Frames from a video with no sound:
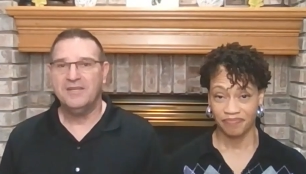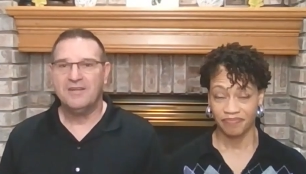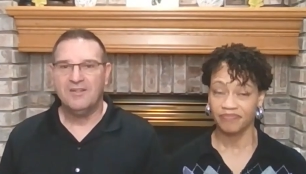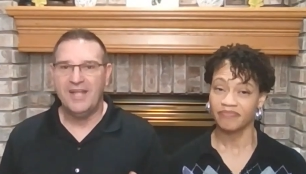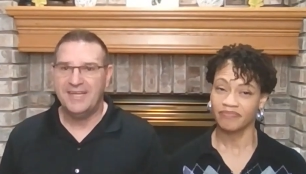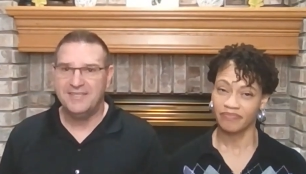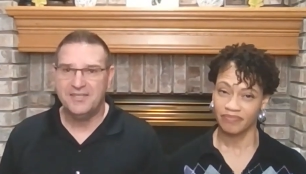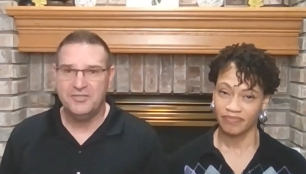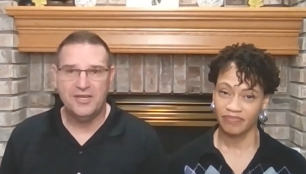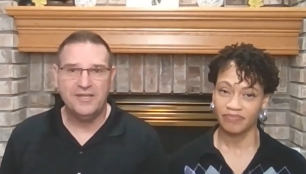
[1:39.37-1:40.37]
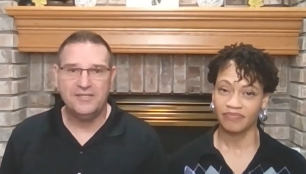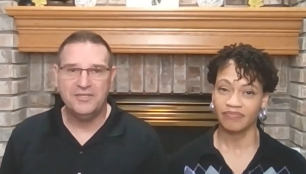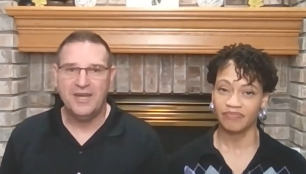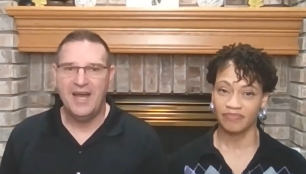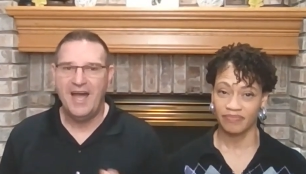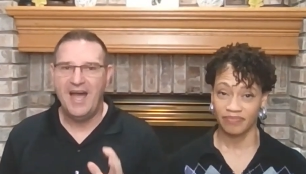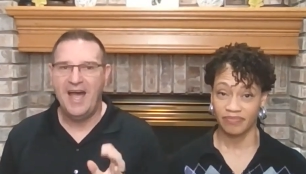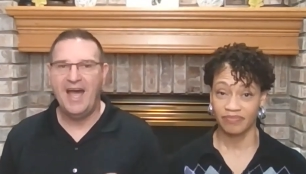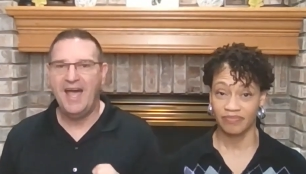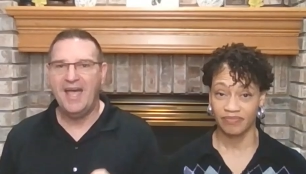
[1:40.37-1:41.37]
Speaker 1: Classic judge,
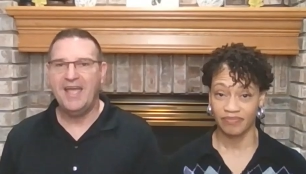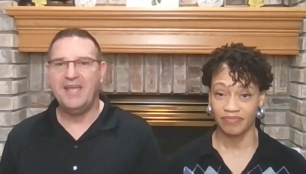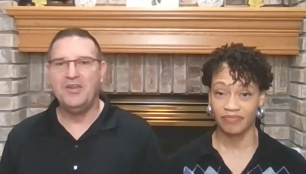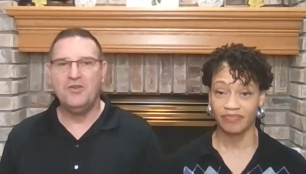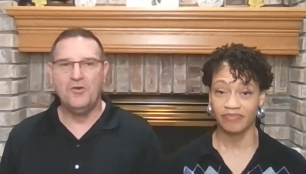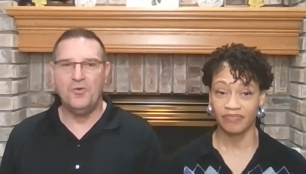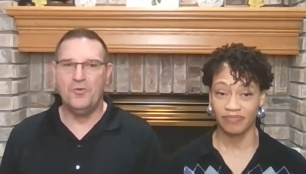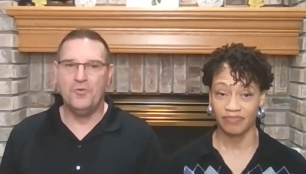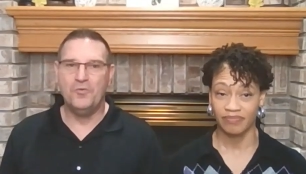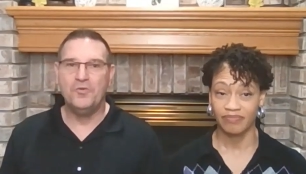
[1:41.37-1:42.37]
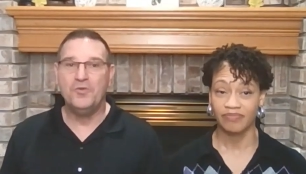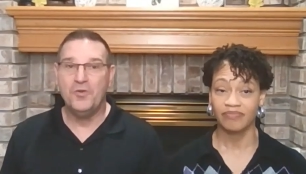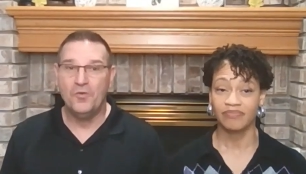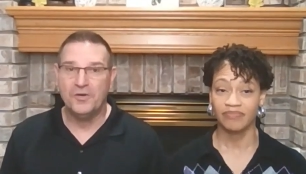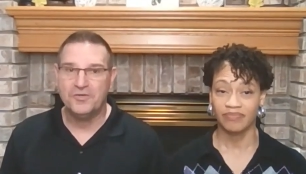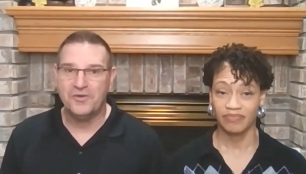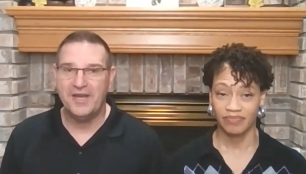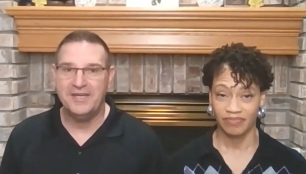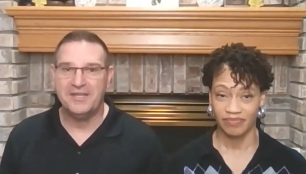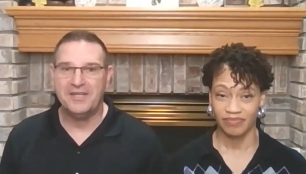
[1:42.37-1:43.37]
I know you're trying to